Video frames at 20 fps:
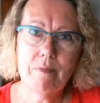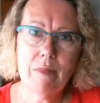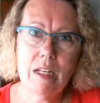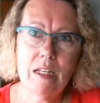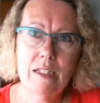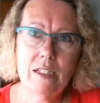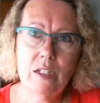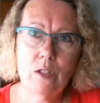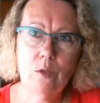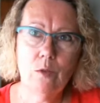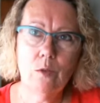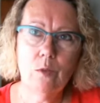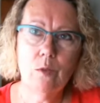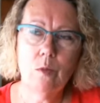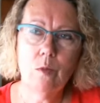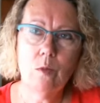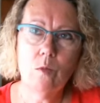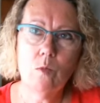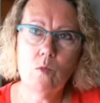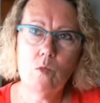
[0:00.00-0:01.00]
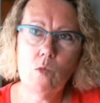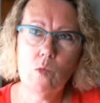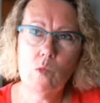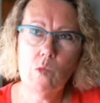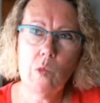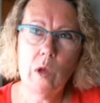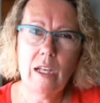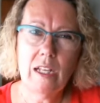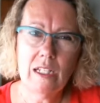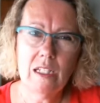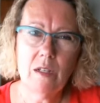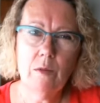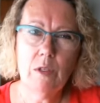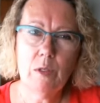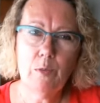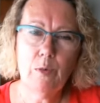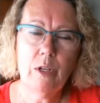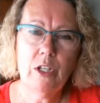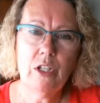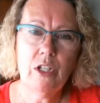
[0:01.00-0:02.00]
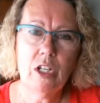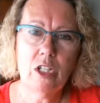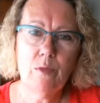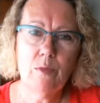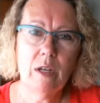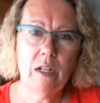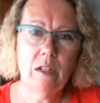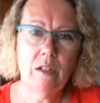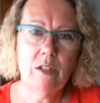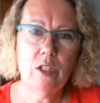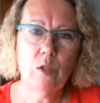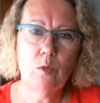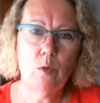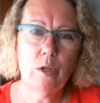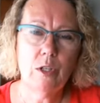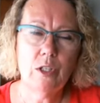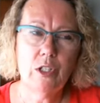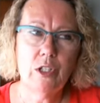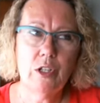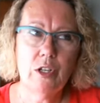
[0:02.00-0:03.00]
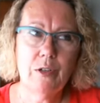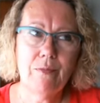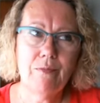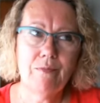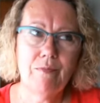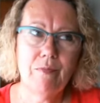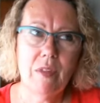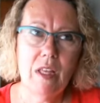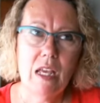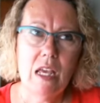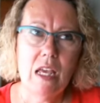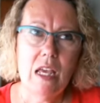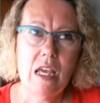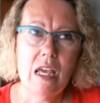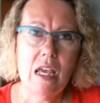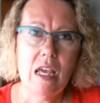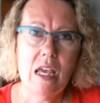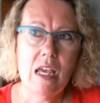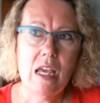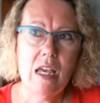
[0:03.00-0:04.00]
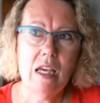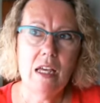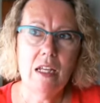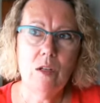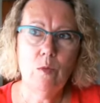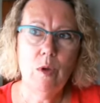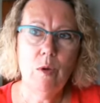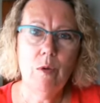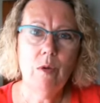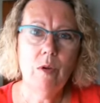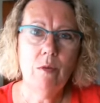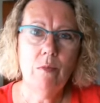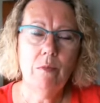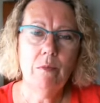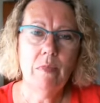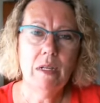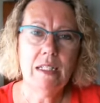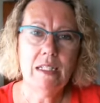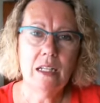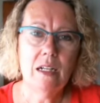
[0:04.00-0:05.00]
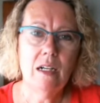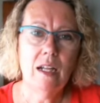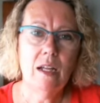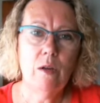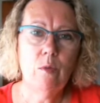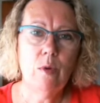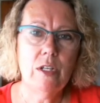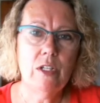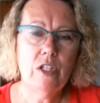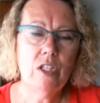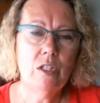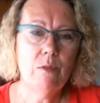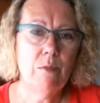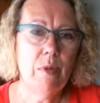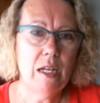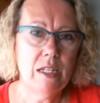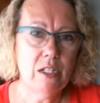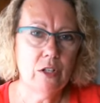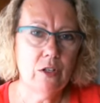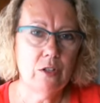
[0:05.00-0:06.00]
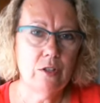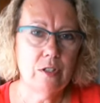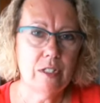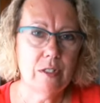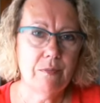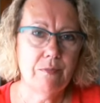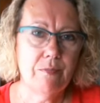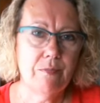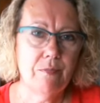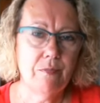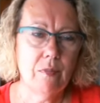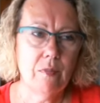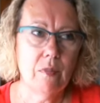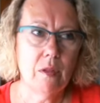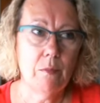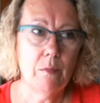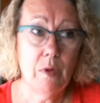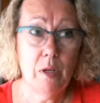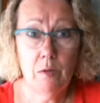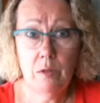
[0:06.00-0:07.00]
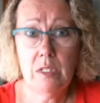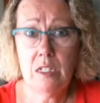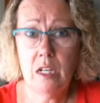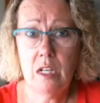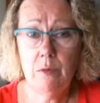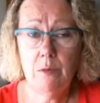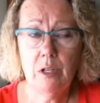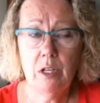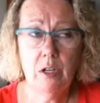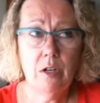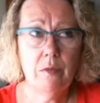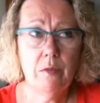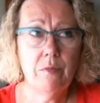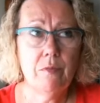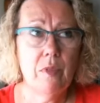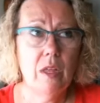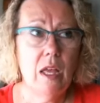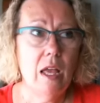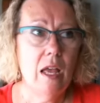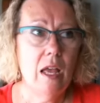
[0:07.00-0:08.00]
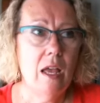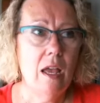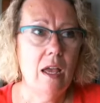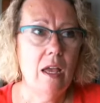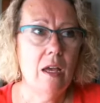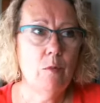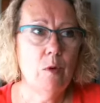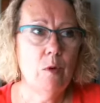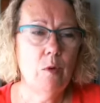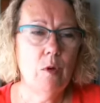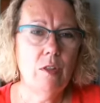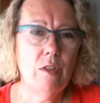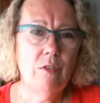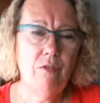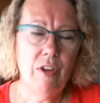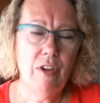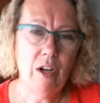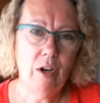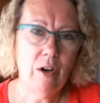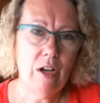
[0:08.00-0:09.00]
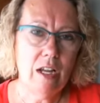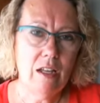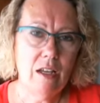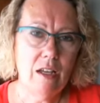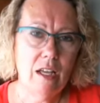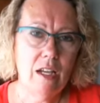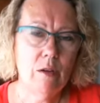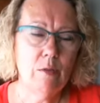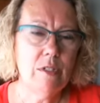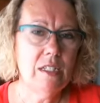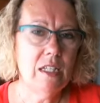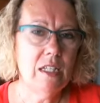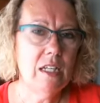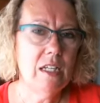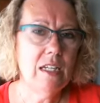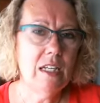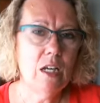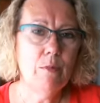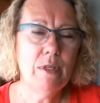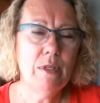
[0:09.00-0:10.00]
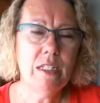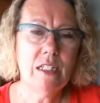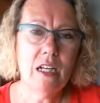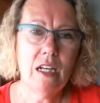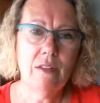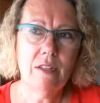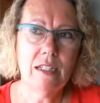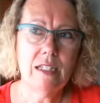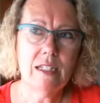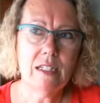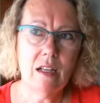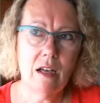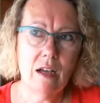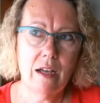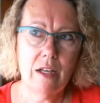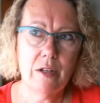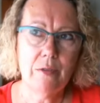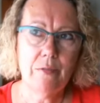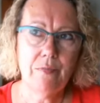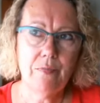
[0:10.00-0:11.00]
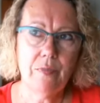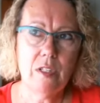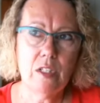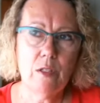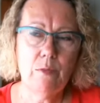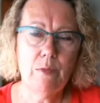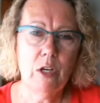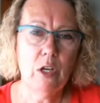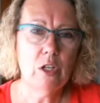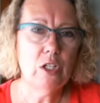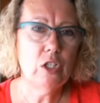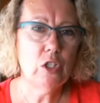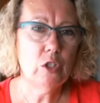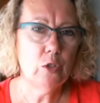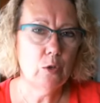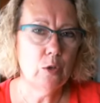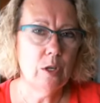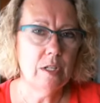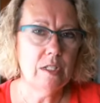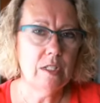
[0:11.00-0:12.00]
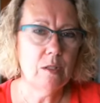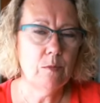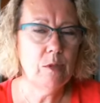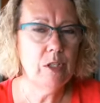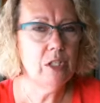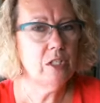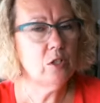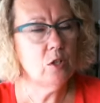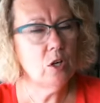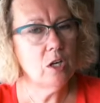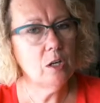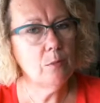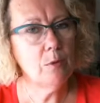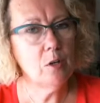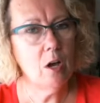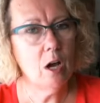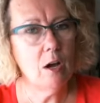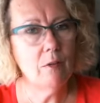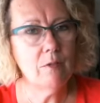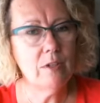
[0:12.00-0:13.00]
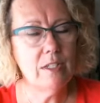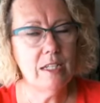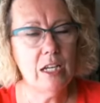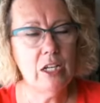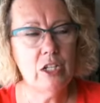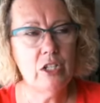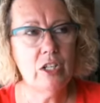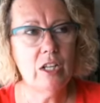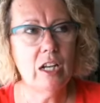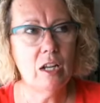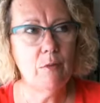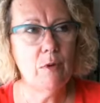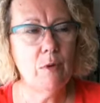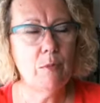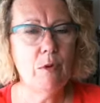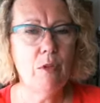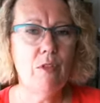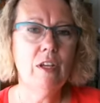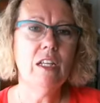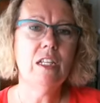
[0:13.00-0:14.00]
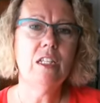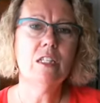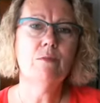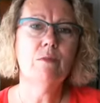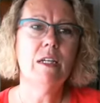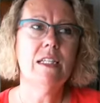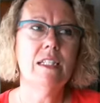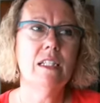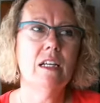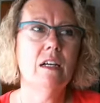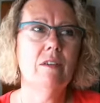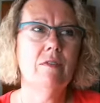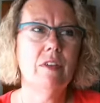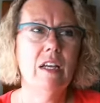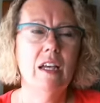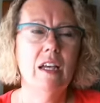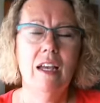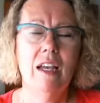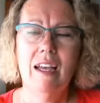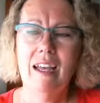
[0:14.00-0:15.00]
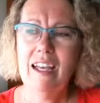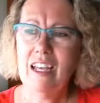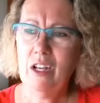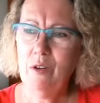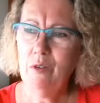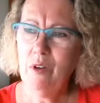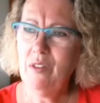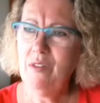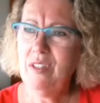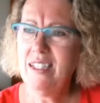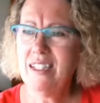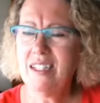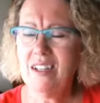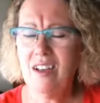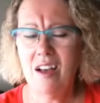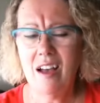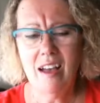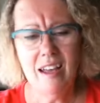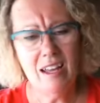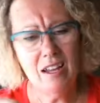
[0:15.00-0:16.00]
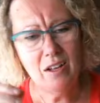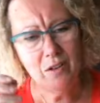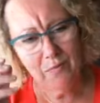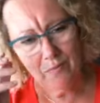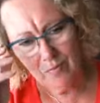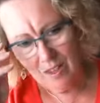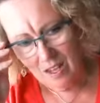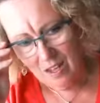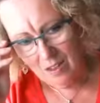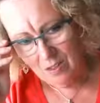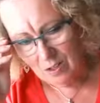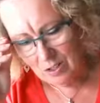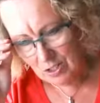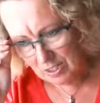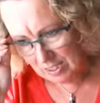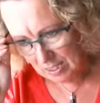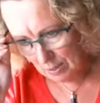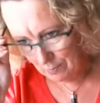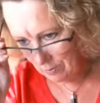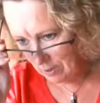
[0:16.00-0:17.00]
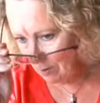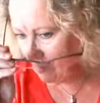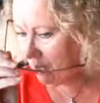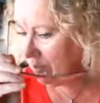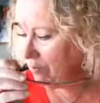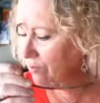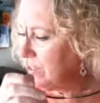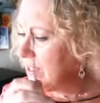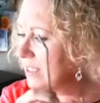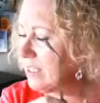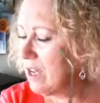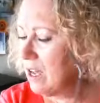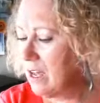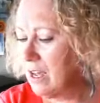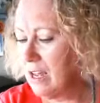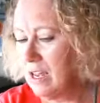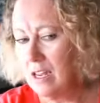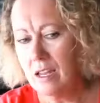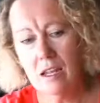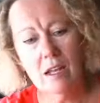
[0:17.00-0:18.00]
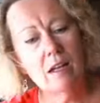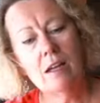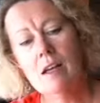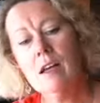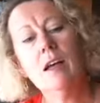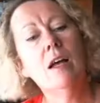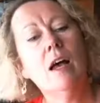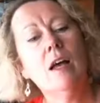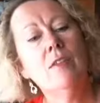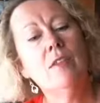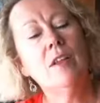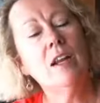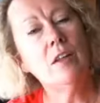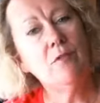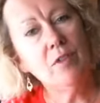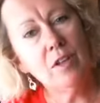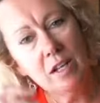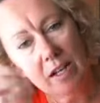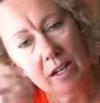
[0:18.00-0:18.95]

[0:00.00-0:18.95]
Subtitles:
so I guess I was pretty judgmental towards her. And my son and I went to the Buskers about this time of year, and we were on the ferry, and I was sitting down beside this guy, this American tourist, and we struck up a conversation. And I remember thinking to myself, you know what, this guy, there's just something about this guy that I feel